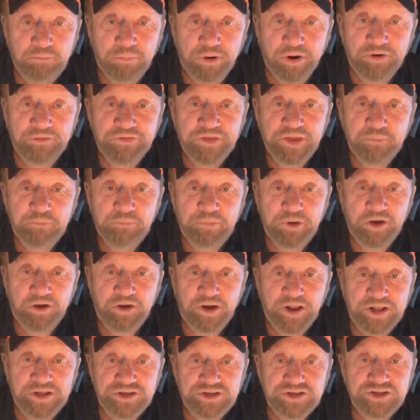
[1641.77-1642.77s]
birthing
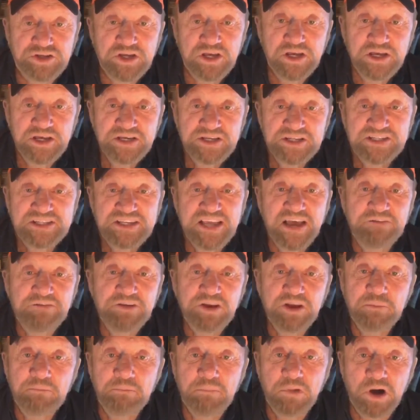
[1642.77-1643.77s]
period is
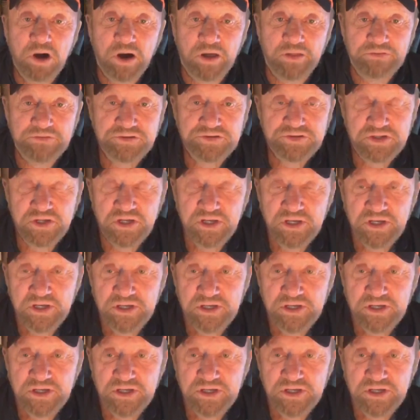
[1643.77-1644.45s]
7 months.